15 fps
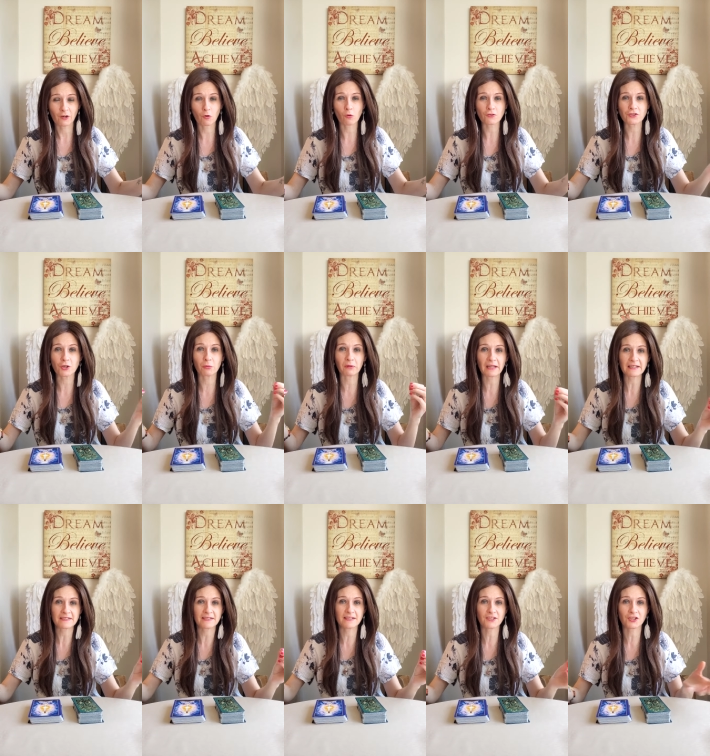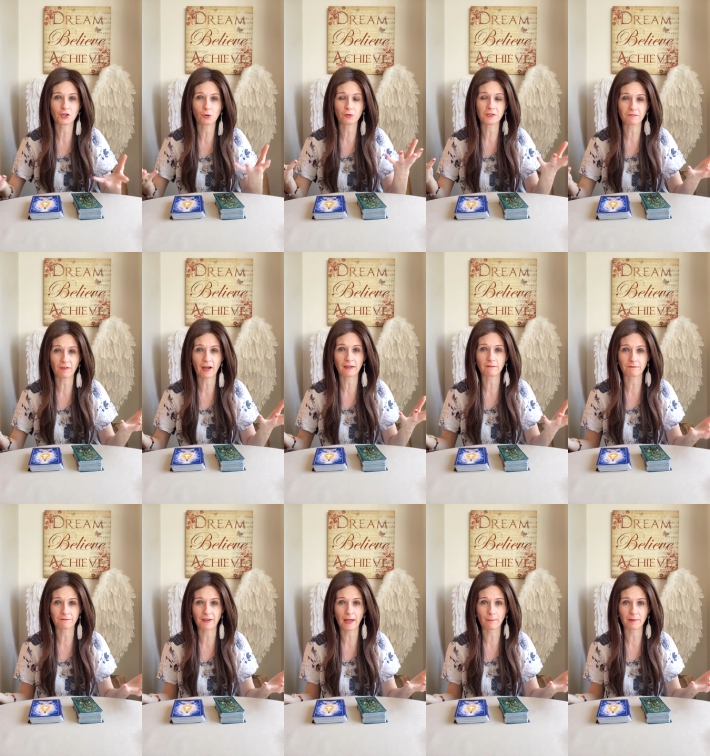also listening to your divine
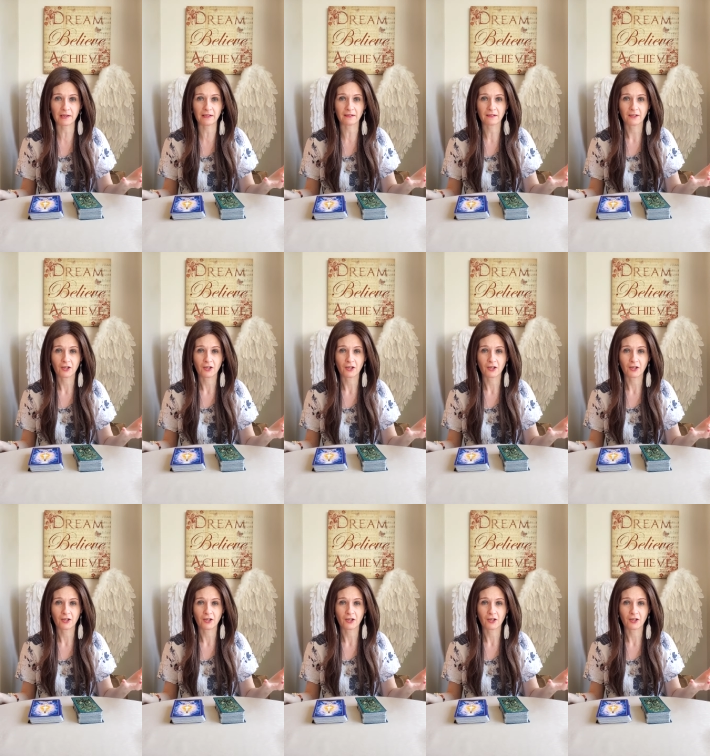feminine.